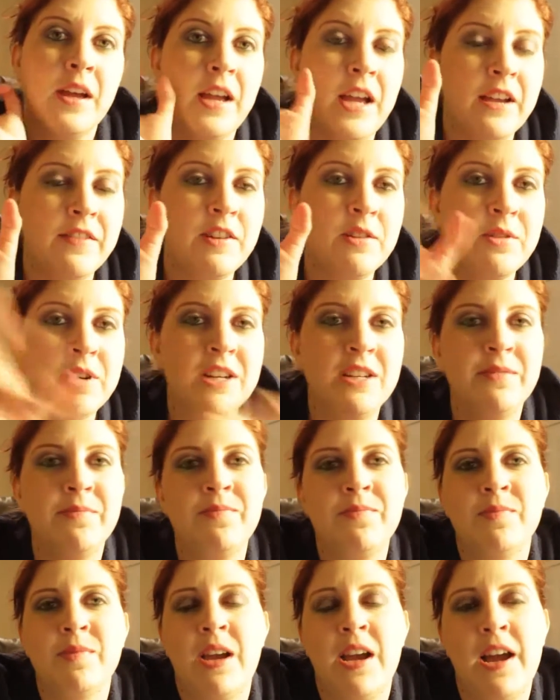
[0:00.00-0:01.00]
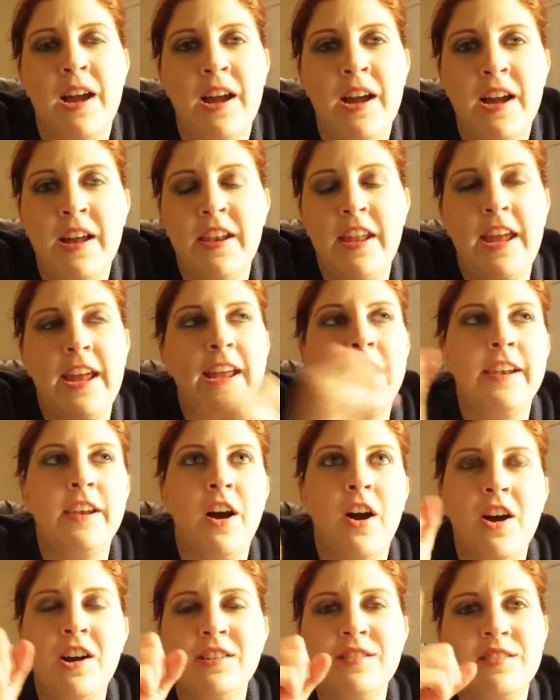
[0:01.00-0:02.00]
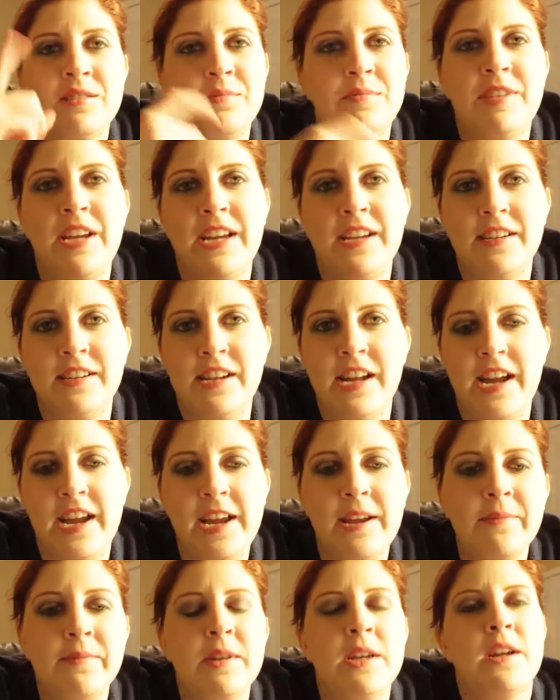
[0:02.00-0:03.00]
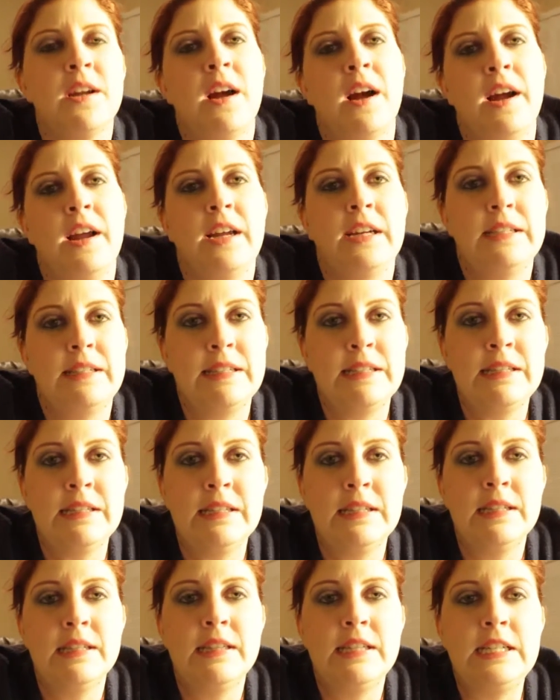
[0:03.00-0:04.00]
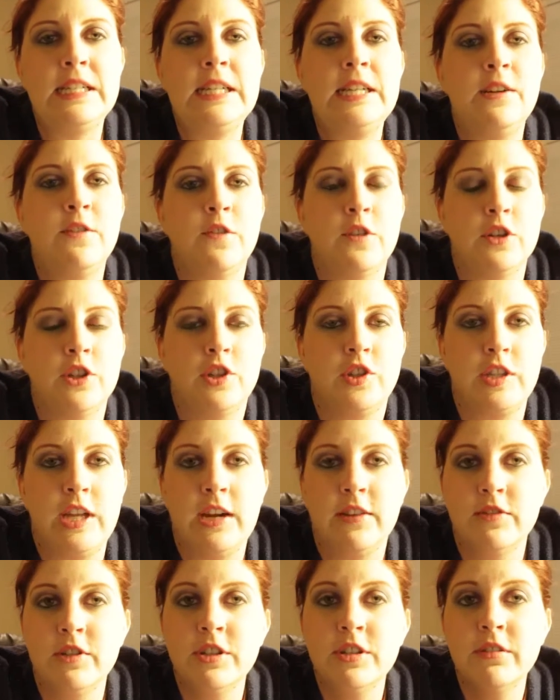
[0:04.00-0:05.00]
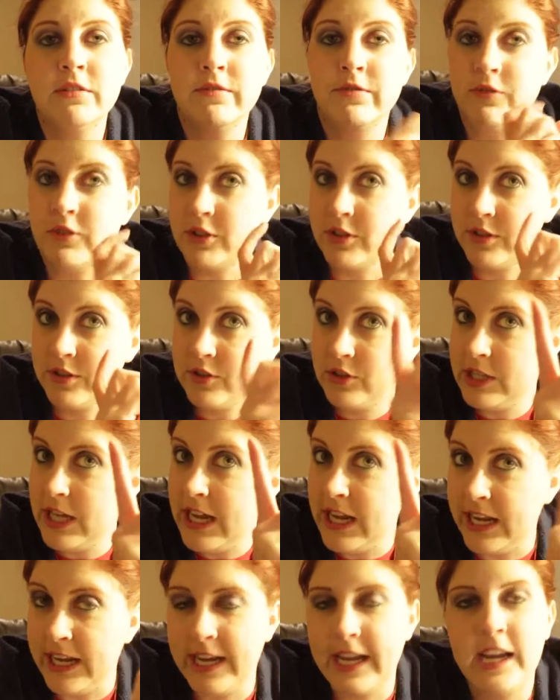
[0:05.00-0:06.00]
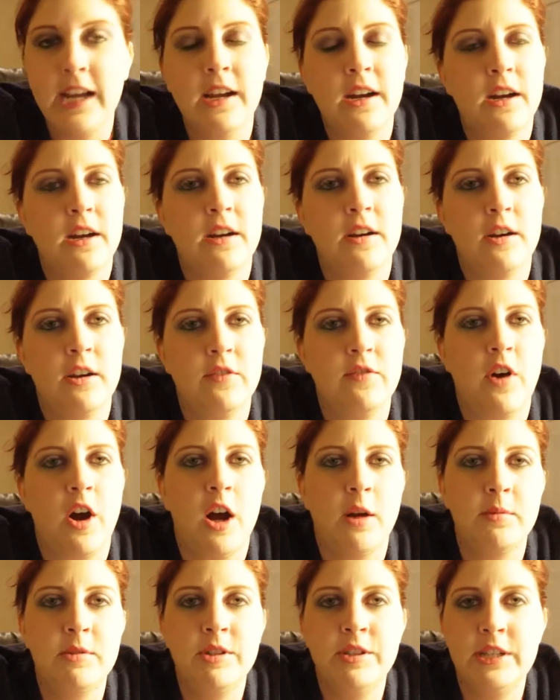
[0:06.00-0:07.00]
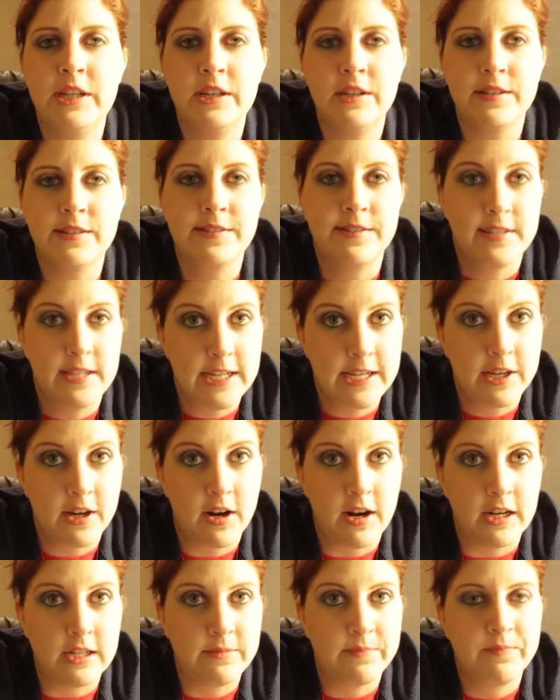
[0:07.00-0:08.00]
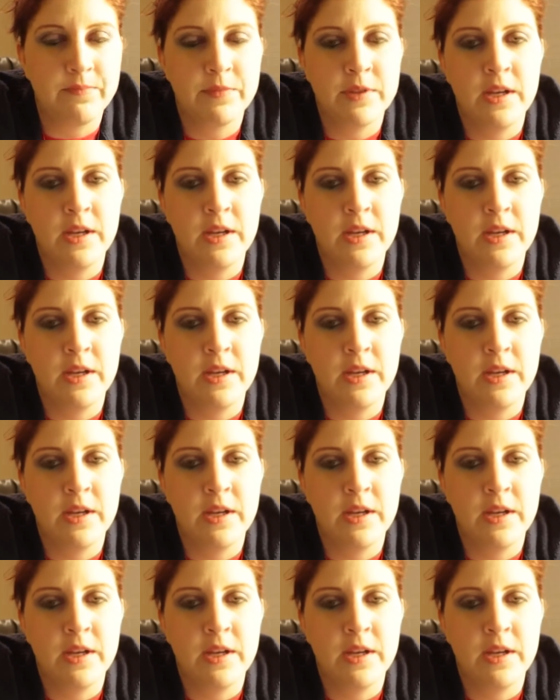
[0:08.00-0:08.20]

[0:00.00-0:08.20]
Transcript: Hey everyone! I had an awesome day today. I attended the first ever, first day of Auburndale CityCon.